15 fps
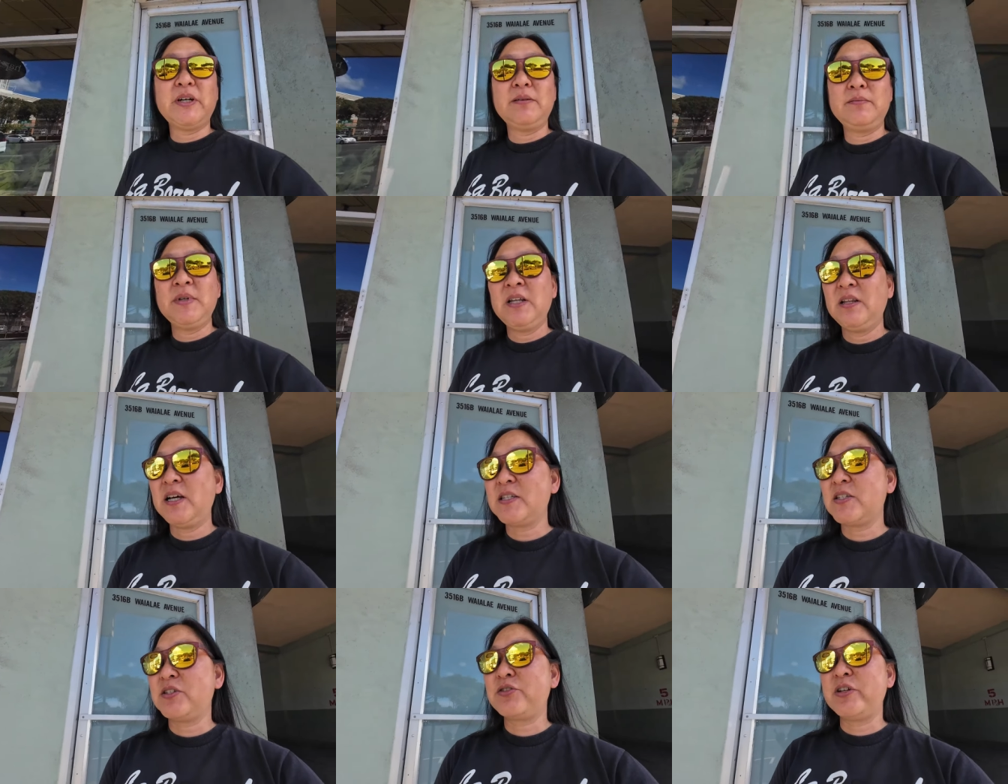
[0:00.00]
but
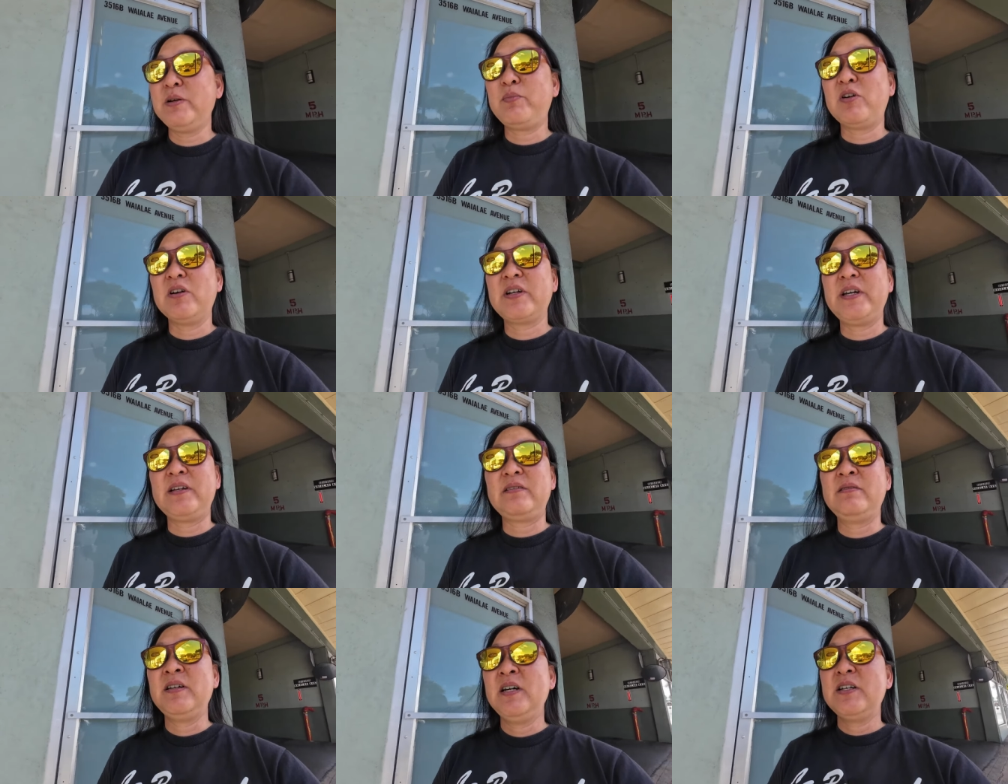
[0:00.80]
lots of street
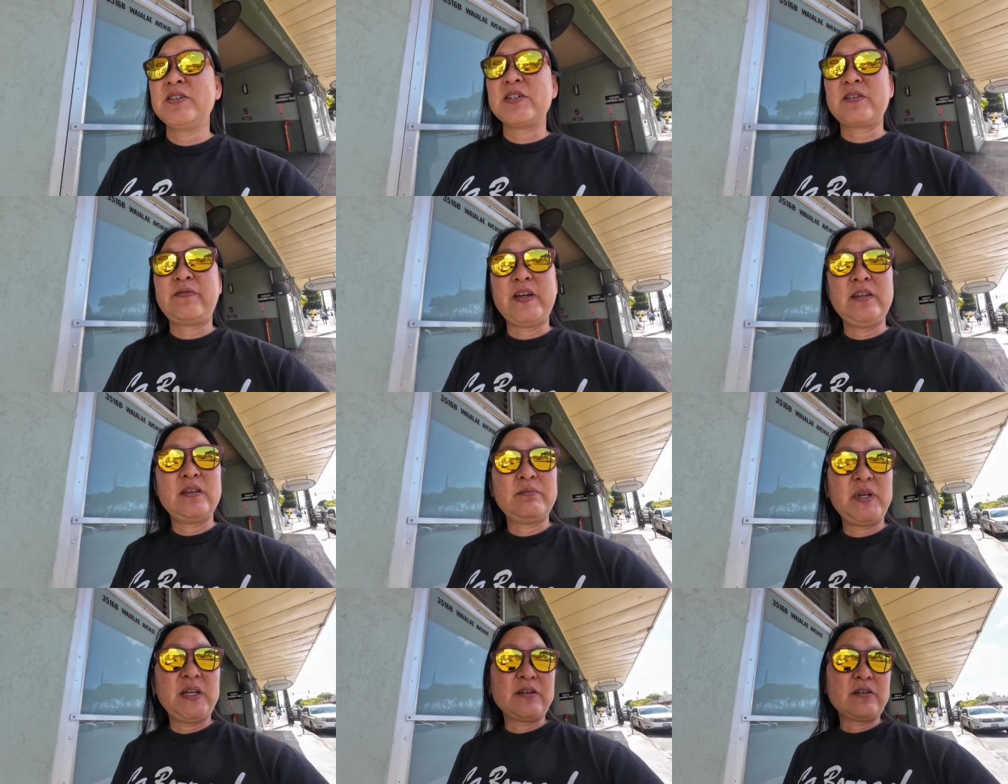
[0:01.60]
parking. Just feed
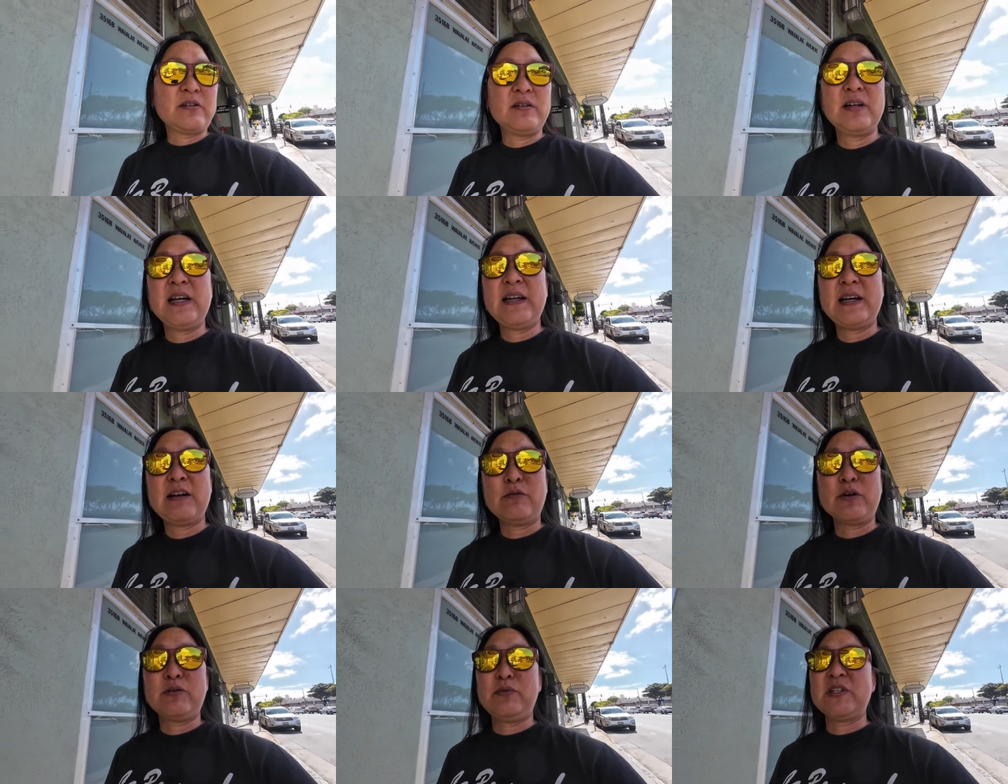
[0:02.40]
the meter. An
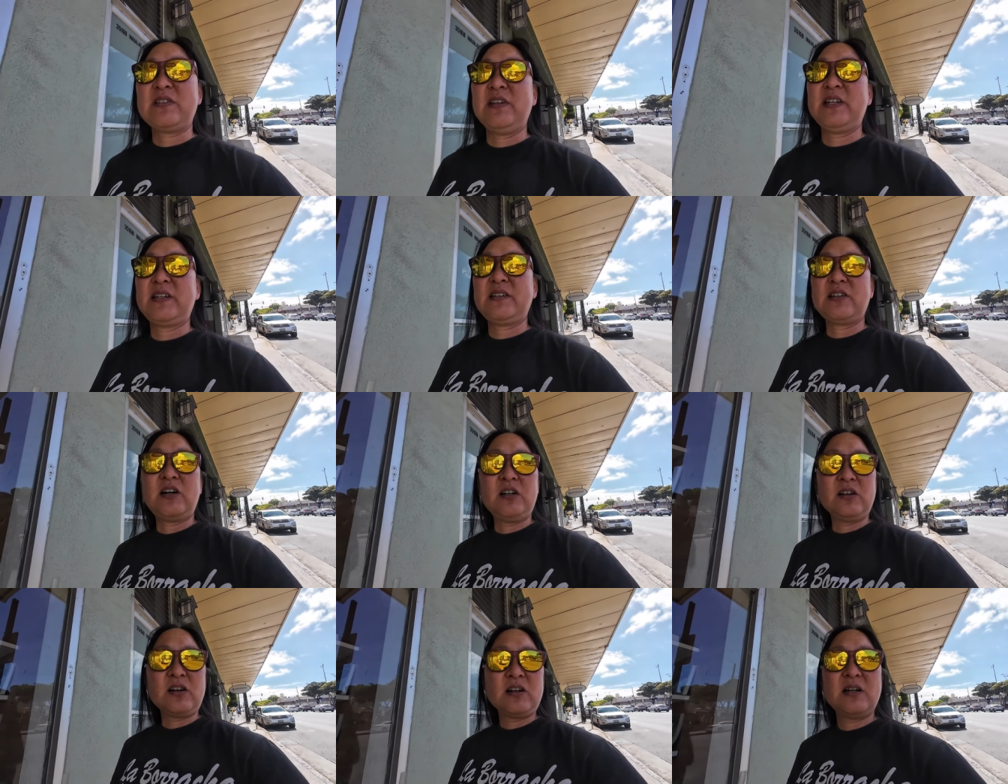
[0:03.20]
hour was like a
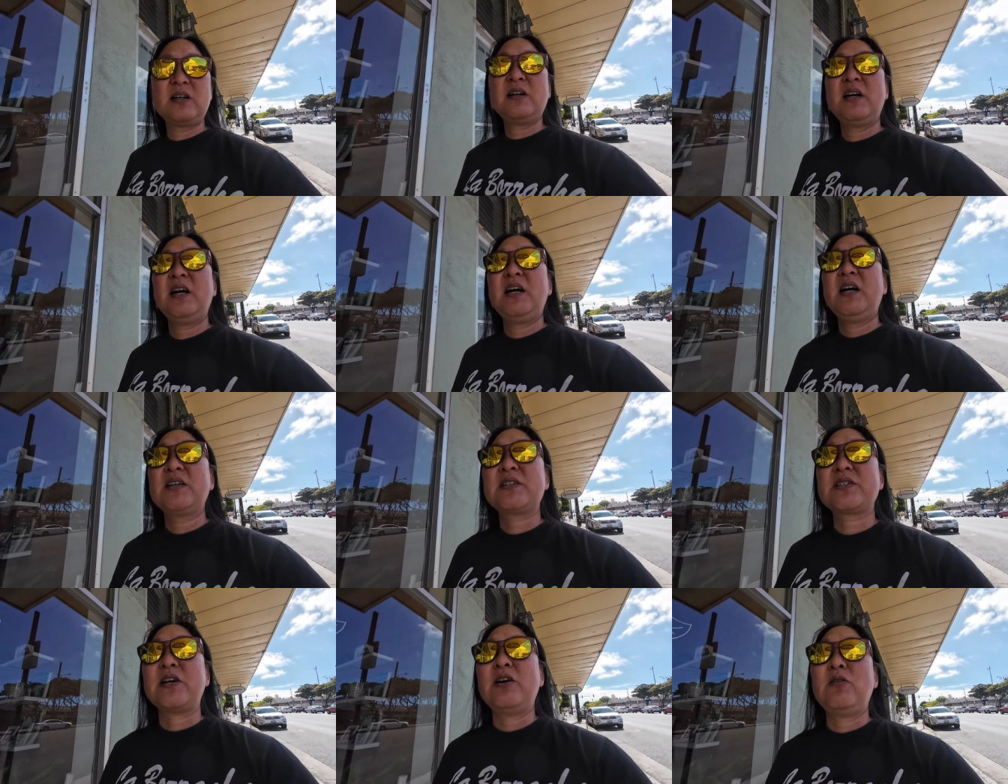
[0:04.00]
dollar.
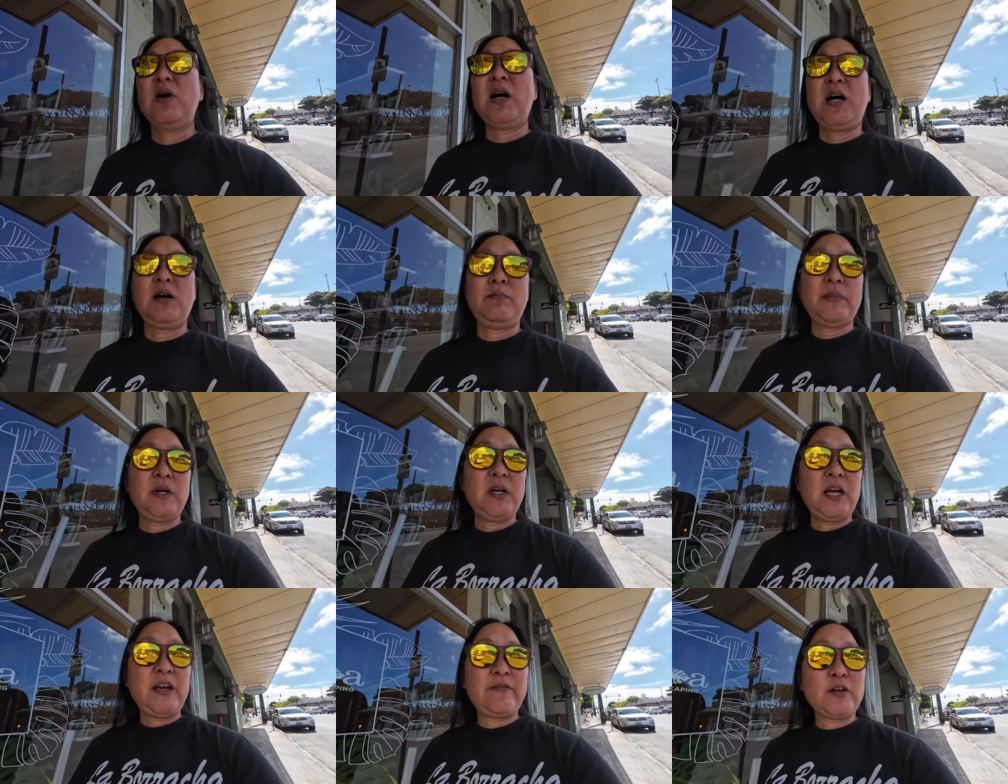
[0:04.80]
So um,
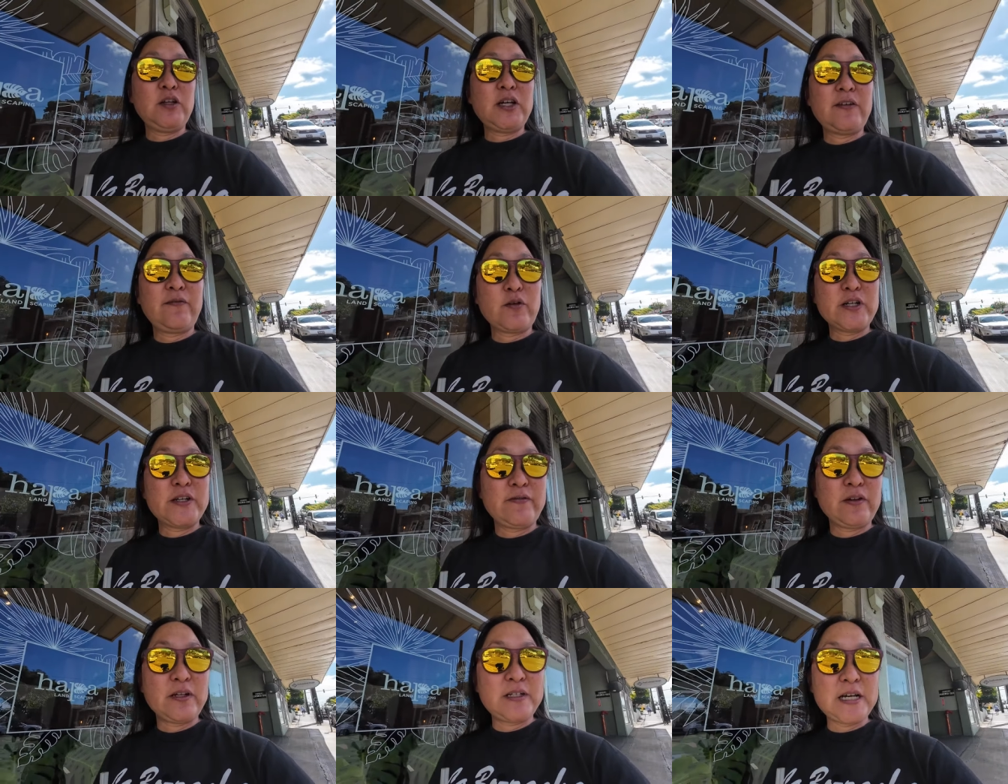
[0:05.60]
if you're looking for
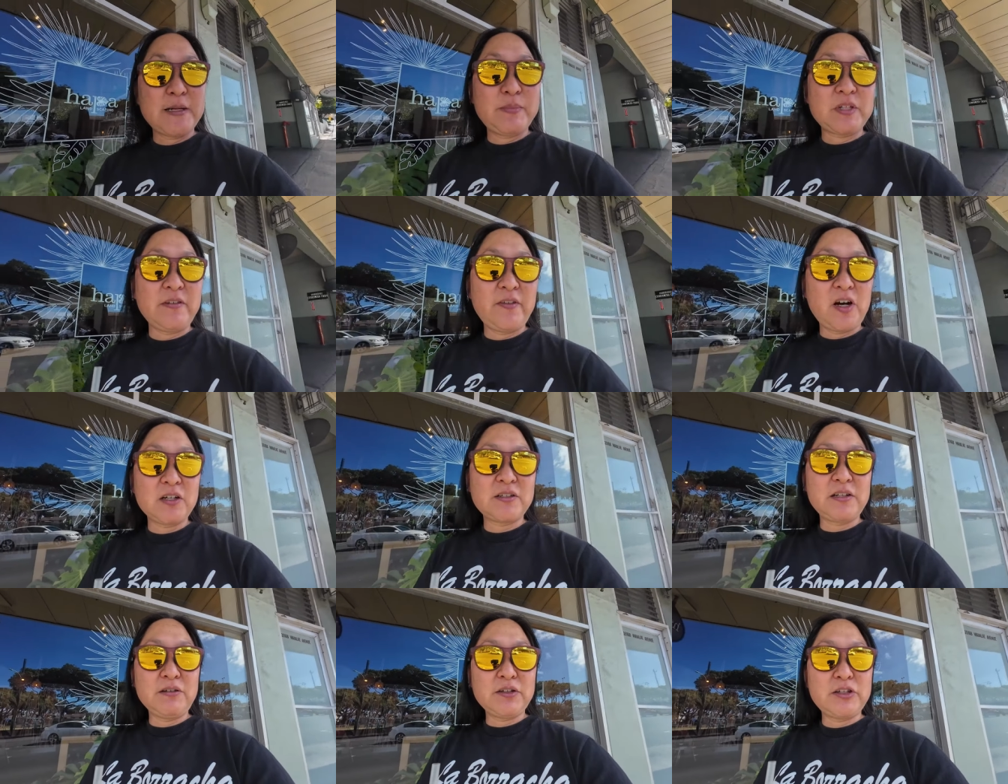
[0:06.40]
different types of
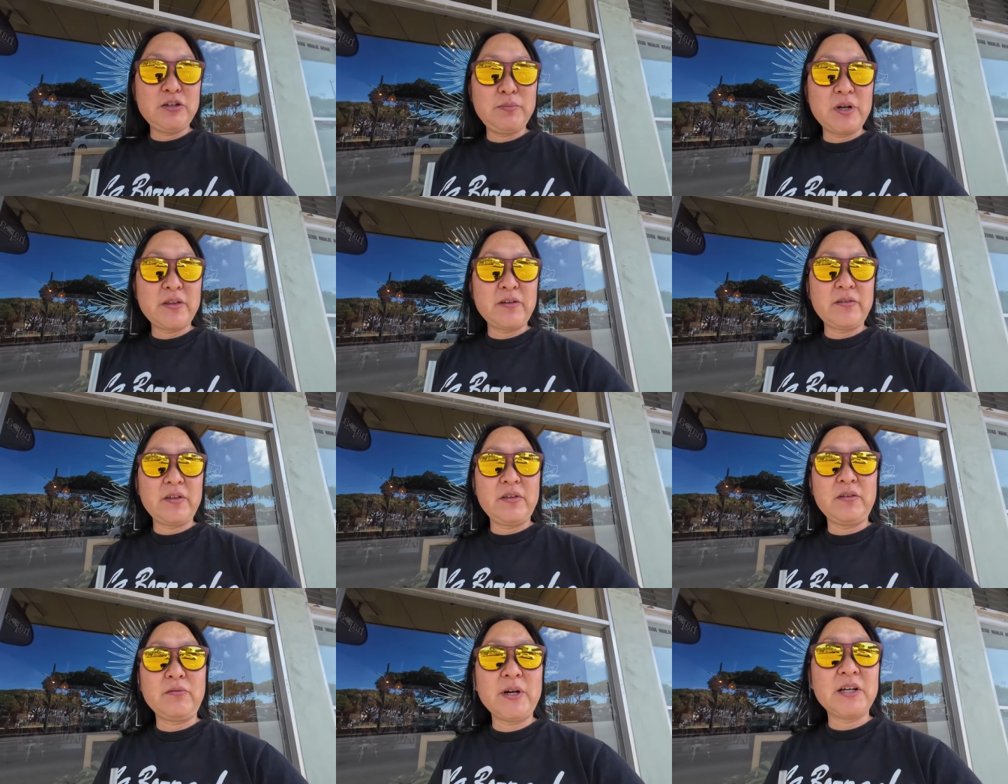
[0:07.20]
oxtail soup other
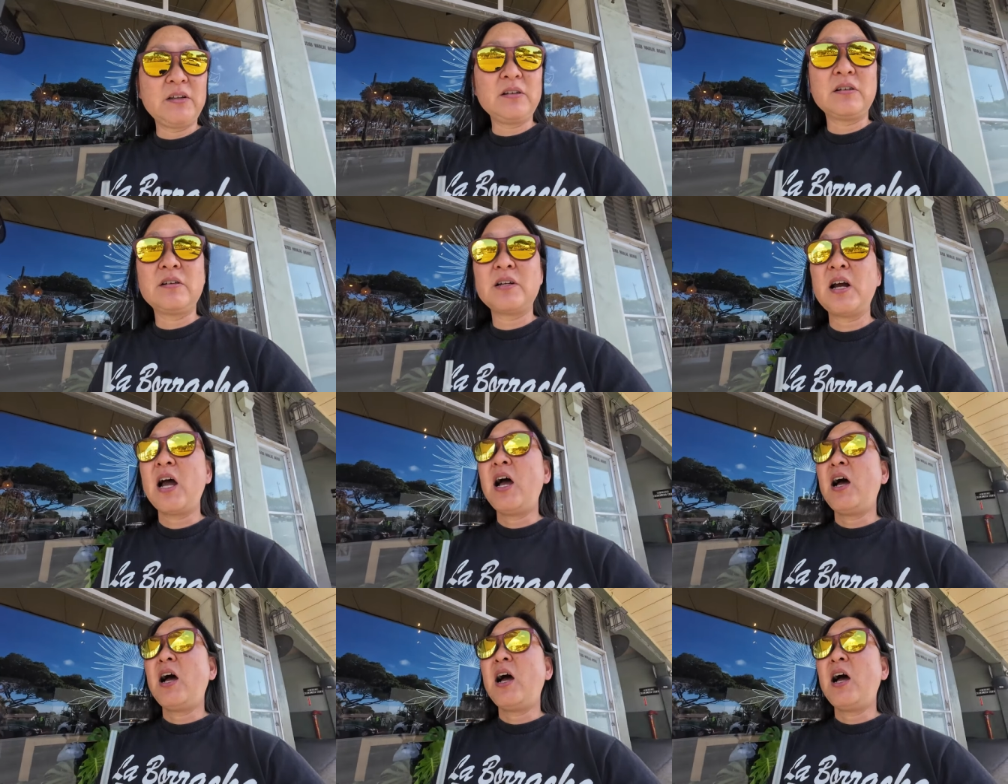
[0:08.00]
than the regular